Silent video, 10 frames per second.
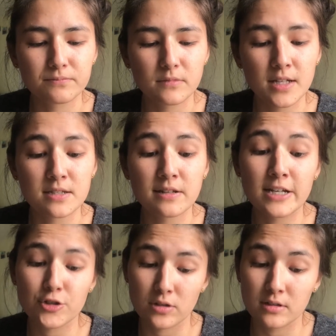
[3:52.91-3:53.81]
It's
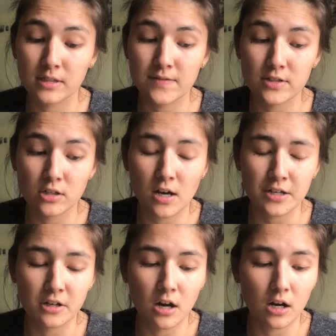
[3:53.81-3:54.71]
dangerous to leave a dog in
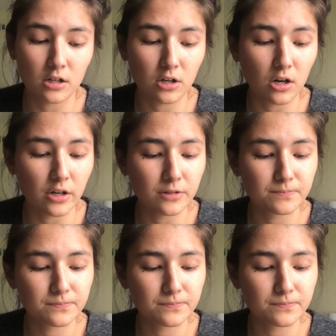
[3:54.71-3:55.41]
a hot car.